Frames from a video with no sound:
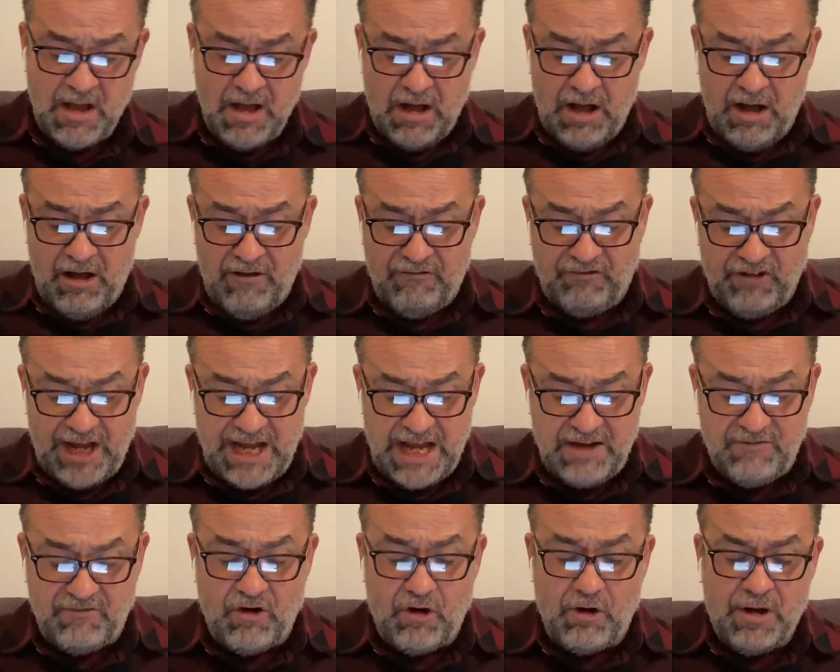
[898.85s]
of
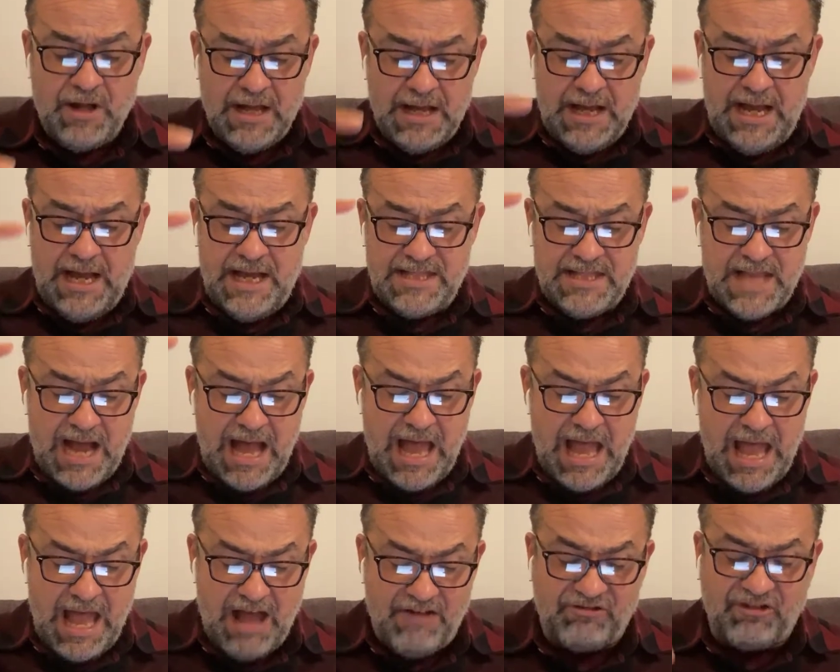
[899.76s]
evil in the
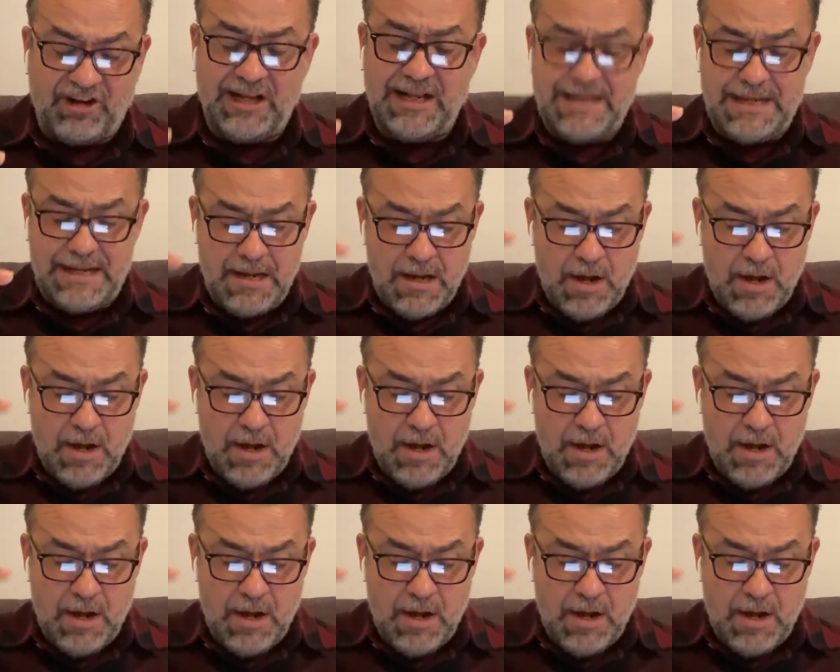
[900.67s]
heavenly